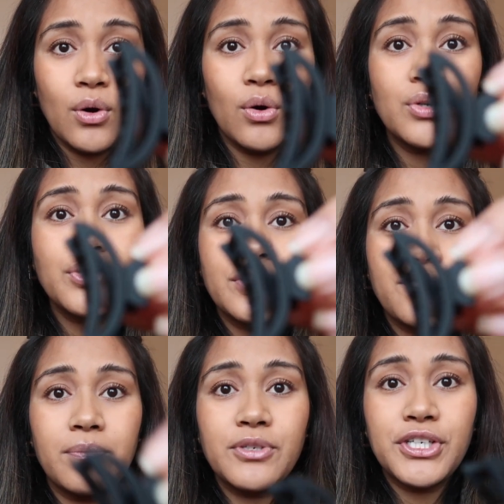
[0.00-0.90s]
Also, it's
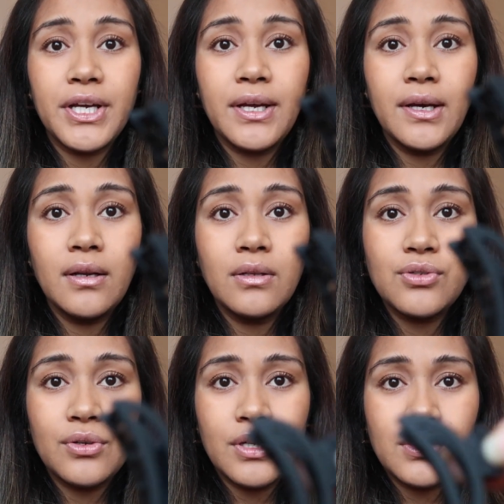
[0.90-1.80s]
from Shein.
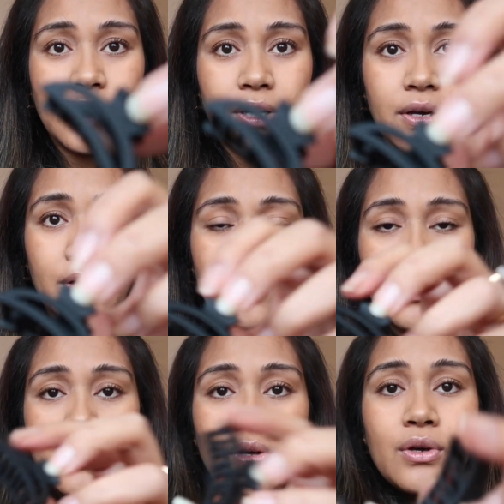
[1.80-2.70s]
So that's like
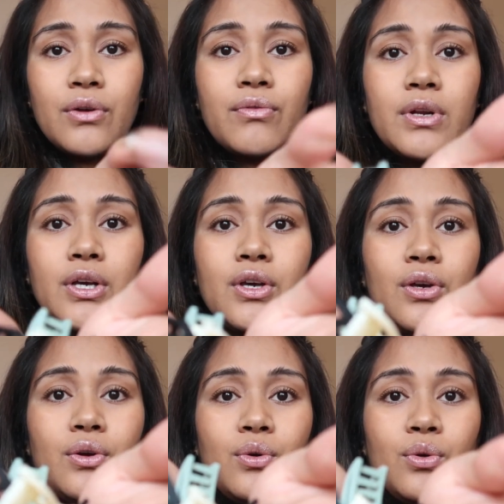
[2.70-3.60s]
really
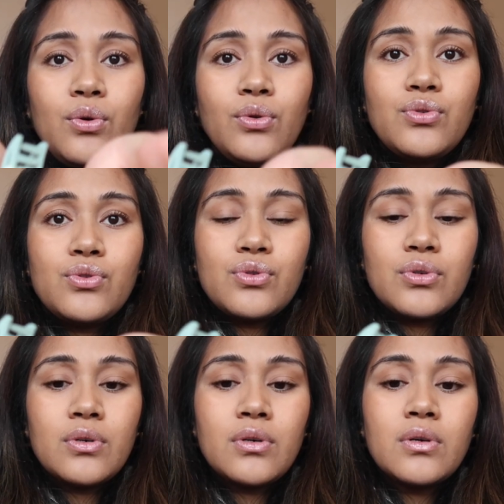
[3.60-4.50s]
cute.
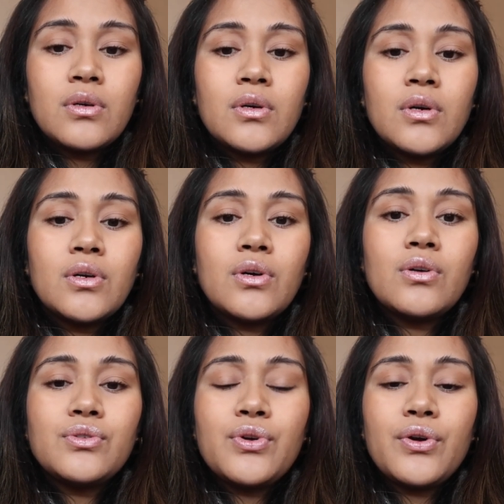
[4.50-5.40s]

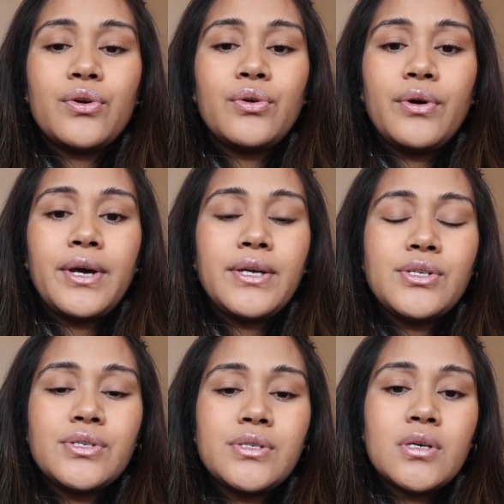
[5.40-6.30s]
Got
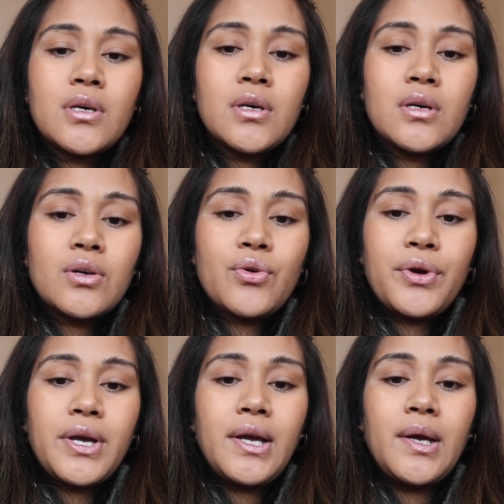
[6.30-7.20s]
turquoise,
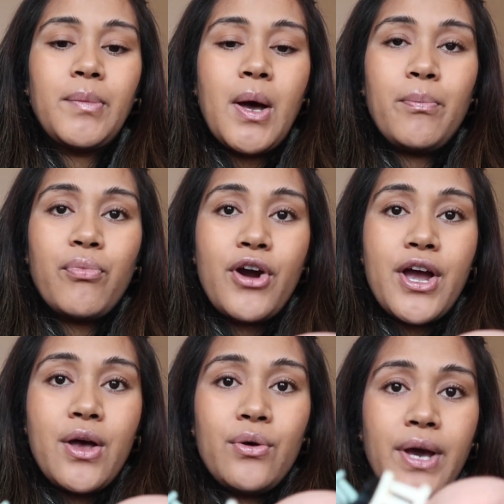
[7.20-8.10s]
cream,
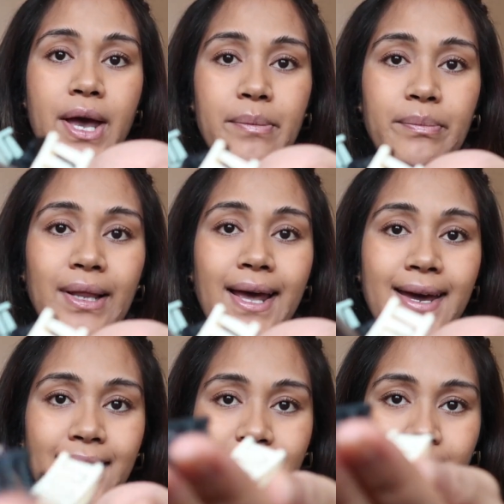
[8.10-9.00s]
brown, and
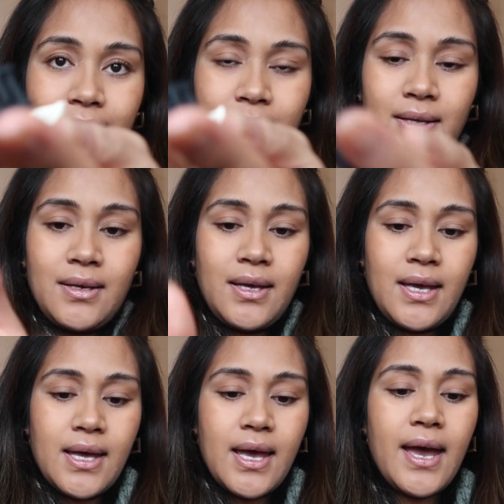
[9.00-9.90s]
black.
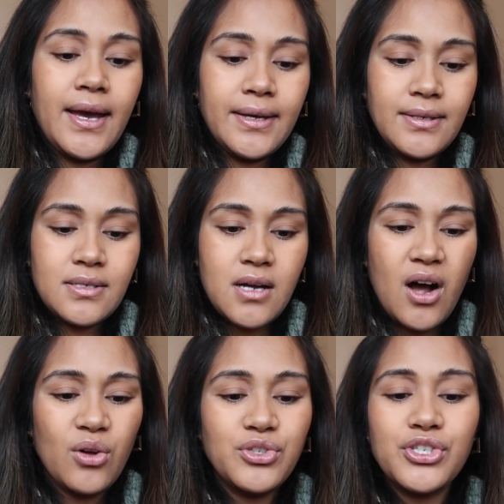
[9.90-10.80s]
And
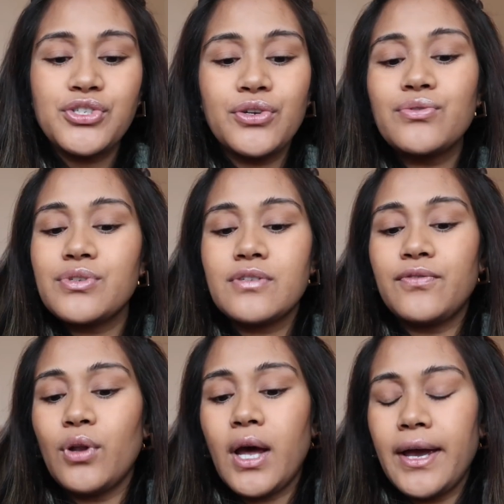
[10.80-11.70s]
I'll just use this
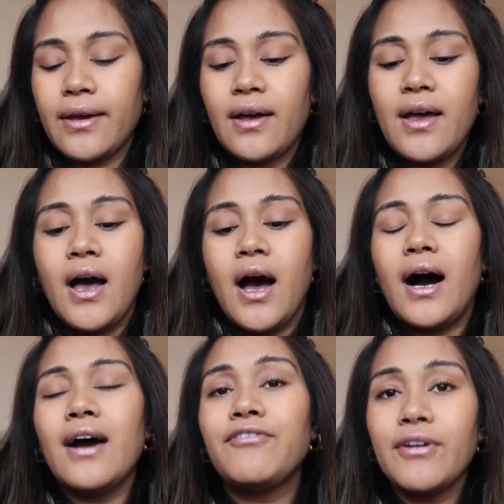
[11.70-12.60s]
for like,
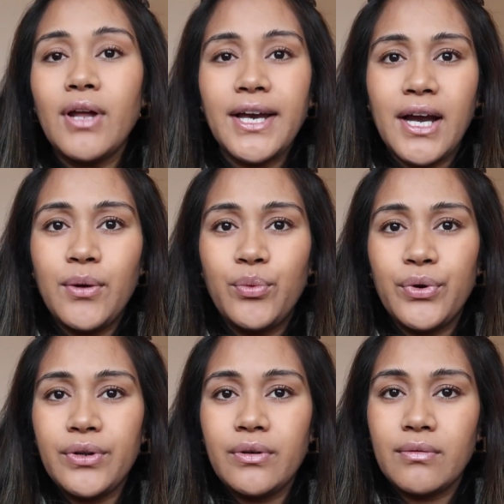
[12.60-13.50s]
I feel like I
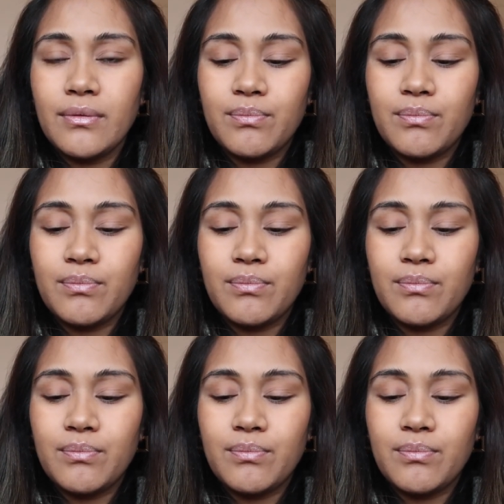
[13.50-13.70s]
wouldn't